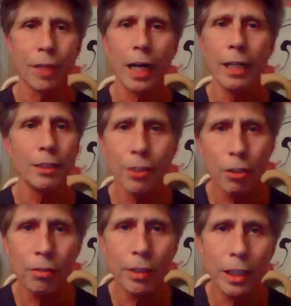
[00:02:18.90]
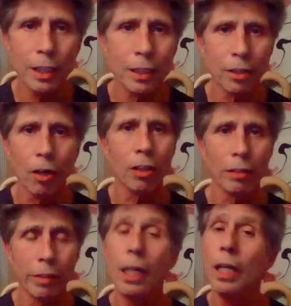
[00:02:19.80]
ISO readings,
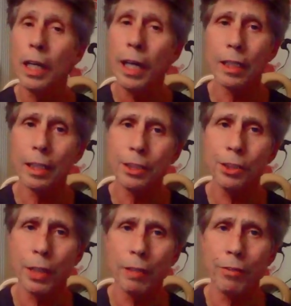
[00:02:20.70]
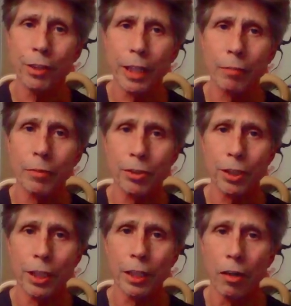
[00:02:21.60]
all of it. Unless you have your camera
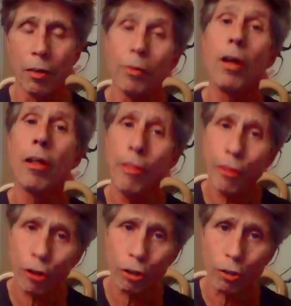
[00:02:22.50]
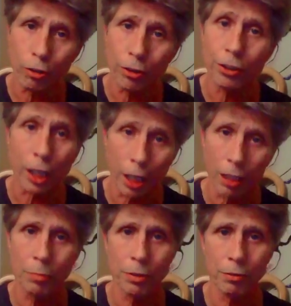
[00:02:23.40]
set on third
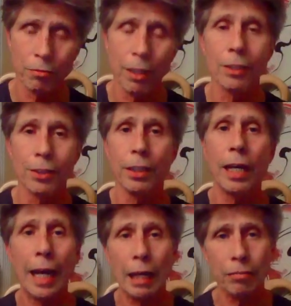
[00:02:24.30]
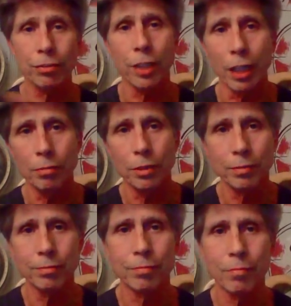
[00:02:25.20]
stops rather than half stops.